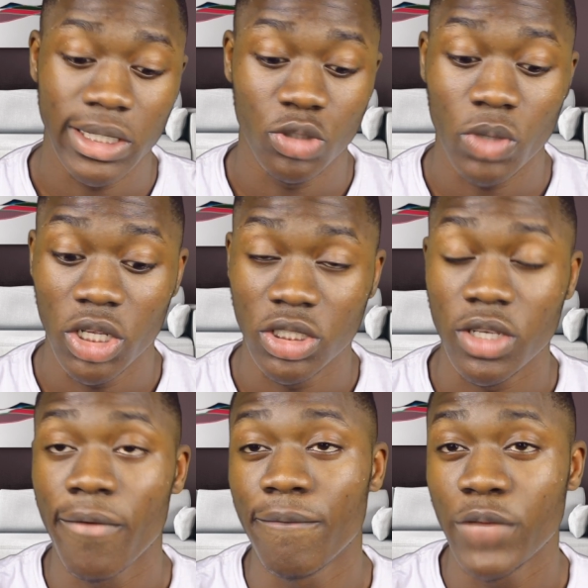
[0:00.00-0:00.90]
as well
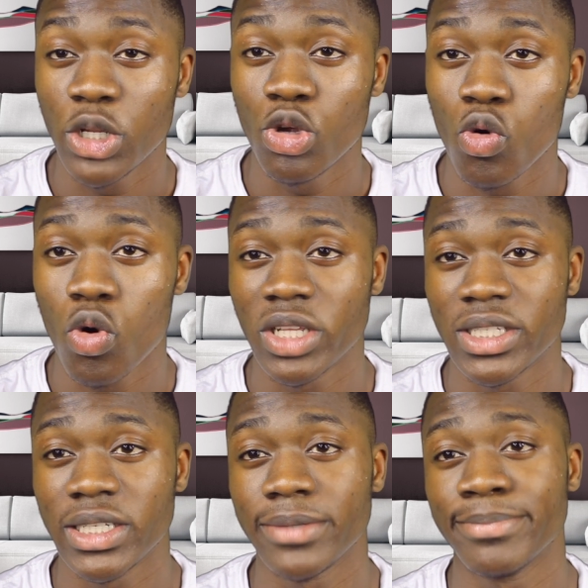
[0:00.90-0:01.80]
as video
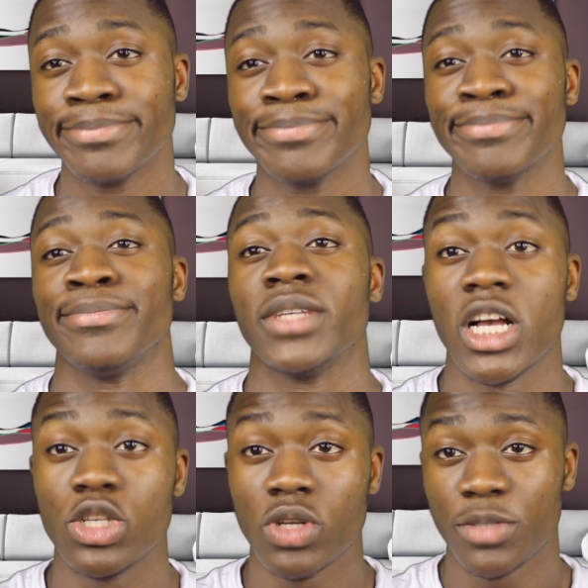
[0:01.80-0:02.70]
quality,
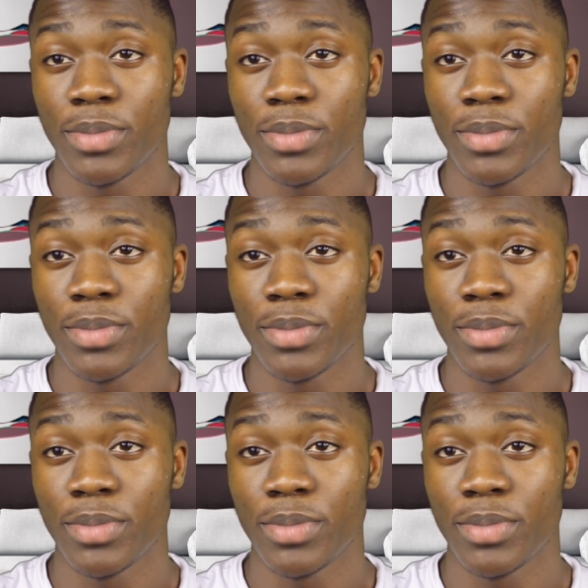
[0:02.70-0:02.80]
as well as